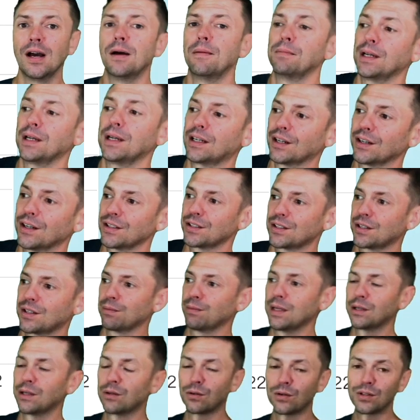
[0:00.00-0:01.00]
because the
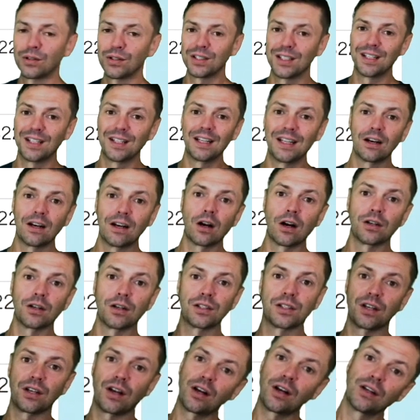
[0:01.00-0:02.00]
minerals in there are
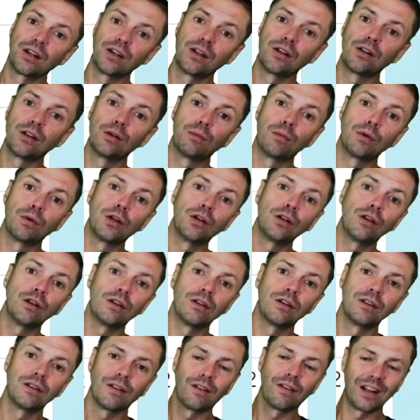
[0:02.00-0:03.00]

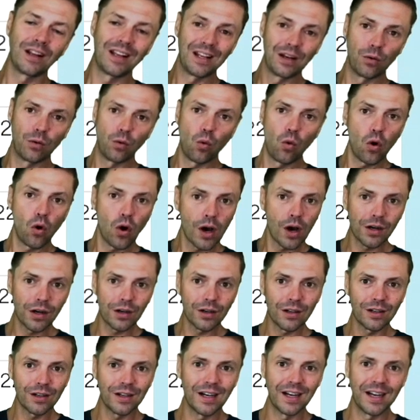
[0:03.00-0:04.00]
soluble in
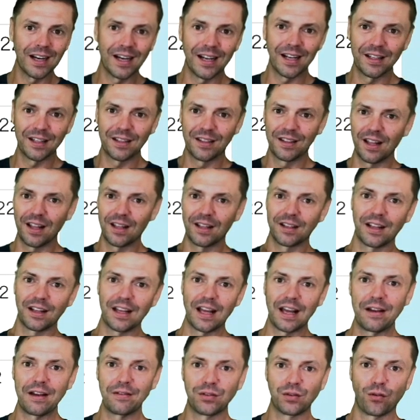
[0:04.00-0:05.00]
water, and then
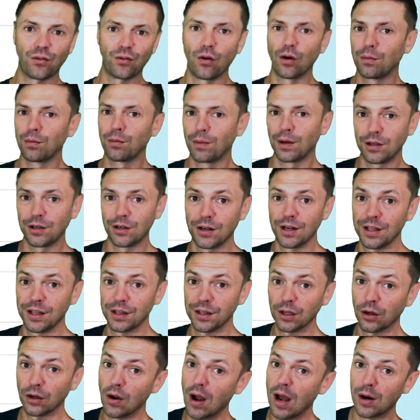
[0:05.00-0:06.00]
caves form underneath the
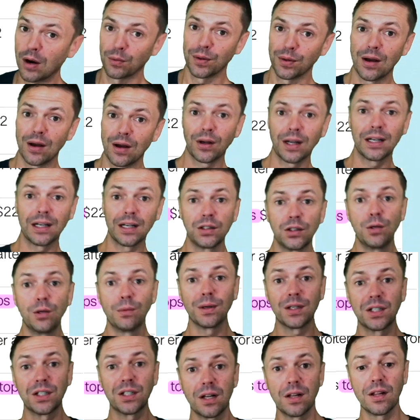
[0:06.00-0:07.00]
ground. Without getting too
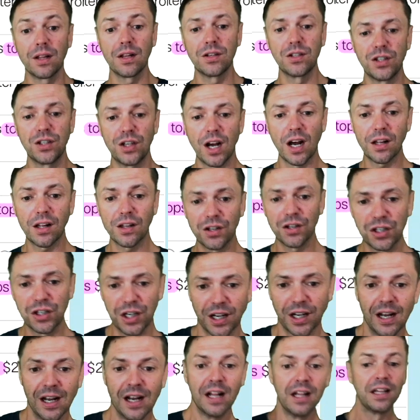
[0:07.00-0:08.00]
much into the
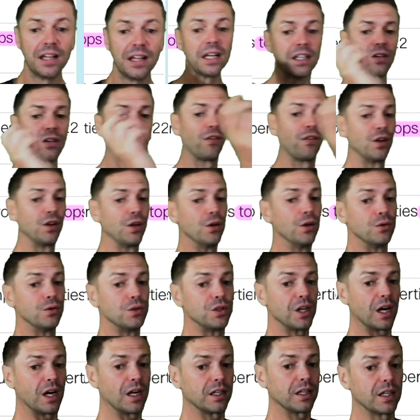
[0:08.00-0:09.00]
geology, that's for you,
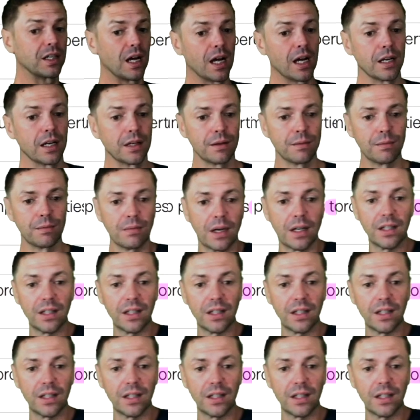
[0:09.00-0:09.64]
John Donne, my